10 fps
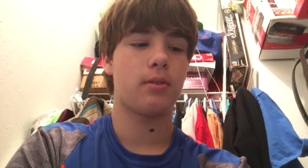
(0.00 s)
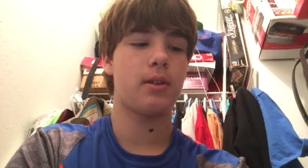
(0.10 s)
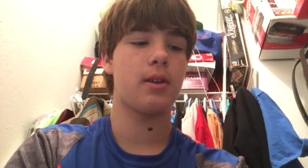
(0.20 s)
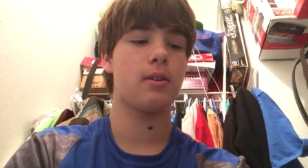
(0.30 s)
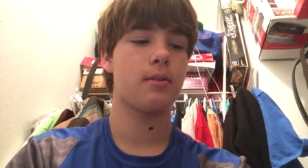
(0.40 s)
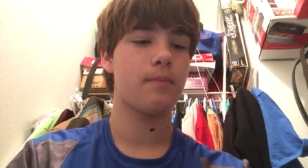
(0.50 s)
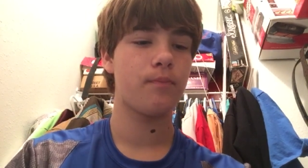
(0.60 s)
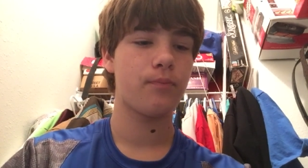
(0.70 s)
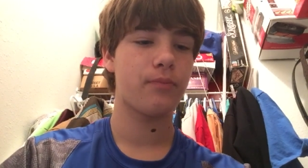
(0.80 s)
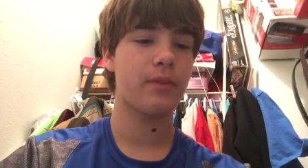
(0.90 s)
Then
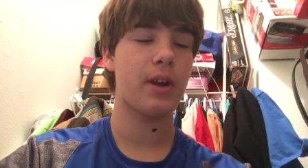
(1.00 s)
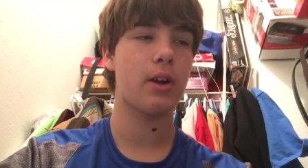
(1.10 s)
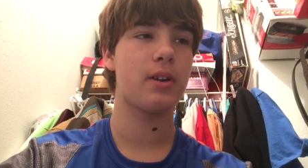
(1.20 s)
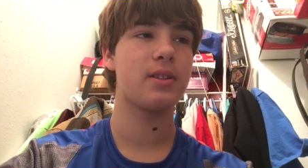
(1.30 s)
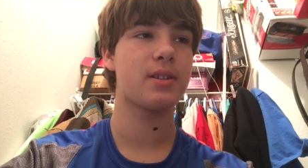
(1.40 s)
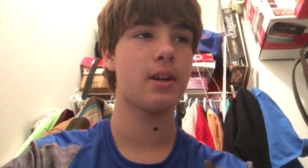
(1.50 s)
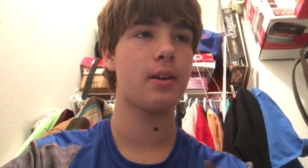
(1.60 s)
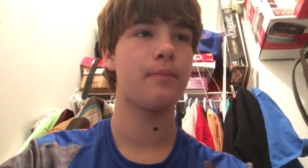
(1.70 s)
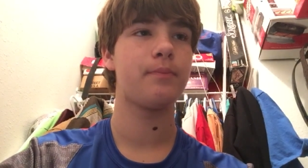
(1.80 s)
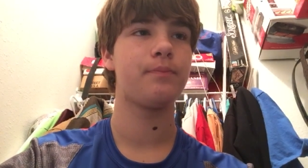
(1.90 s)
there is uh